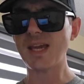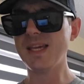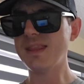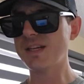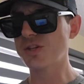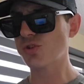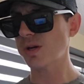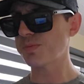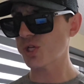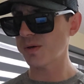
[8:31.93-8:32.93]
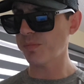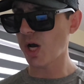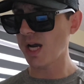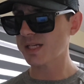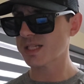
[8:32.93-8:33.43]
in the description
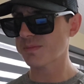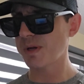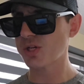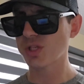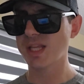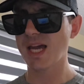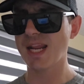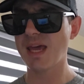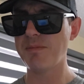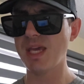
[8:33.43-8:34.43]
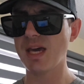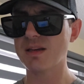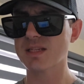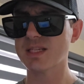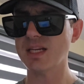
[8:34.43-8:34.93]
box, especially that
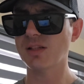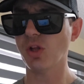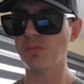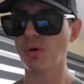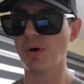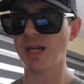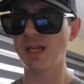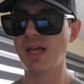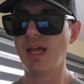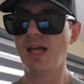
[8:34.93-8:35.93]
MEXC Global one.